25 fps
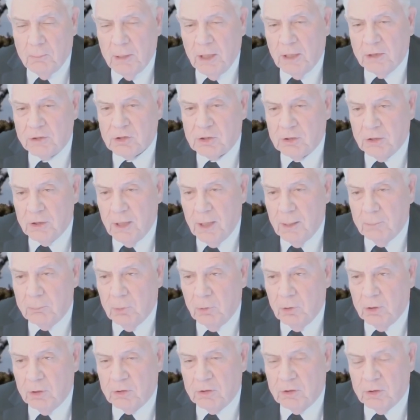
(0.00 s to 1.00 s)
Actually, I
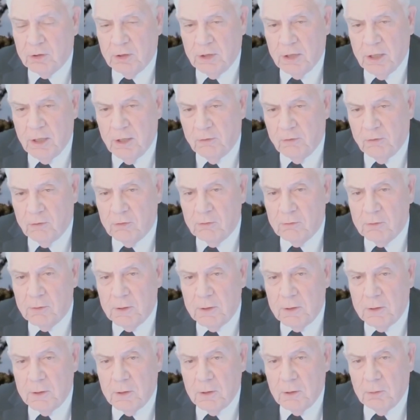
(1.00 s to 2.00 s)
put it together
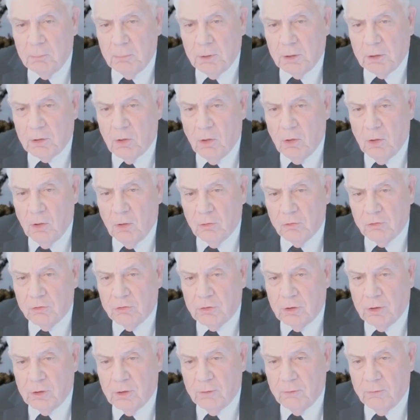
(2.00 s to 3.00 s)
because
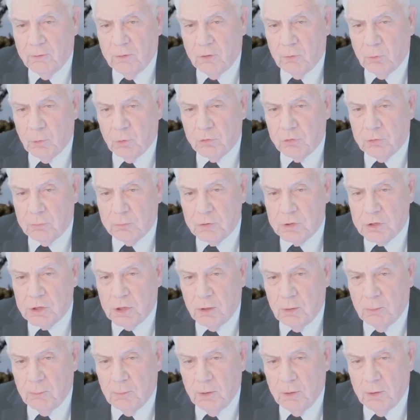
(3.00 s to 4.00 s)
uh, there were some
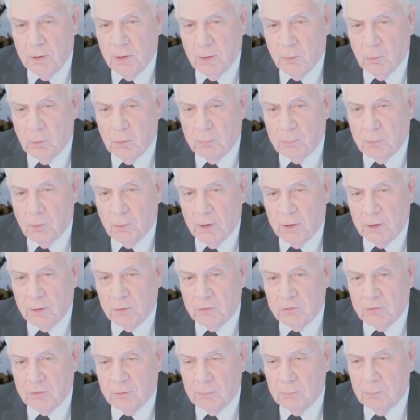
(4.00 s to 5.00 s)
gentlemen that were printing
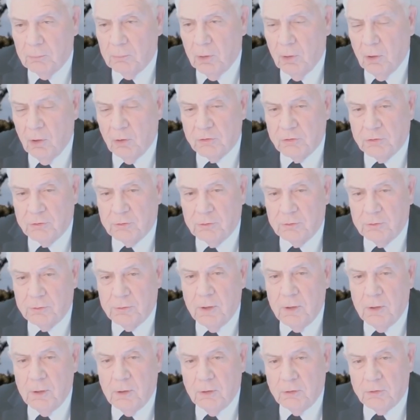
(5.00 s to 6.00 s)
some
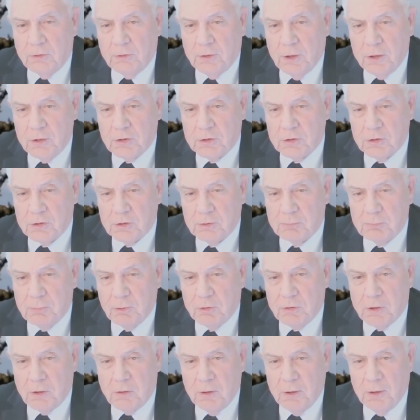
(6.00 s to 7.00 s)
ostentatious
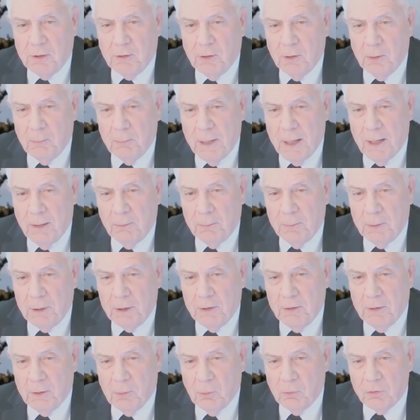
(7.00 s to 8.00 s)
material about me
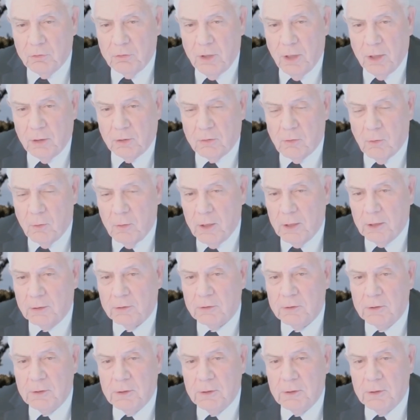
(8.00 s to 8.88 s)
that was not correct,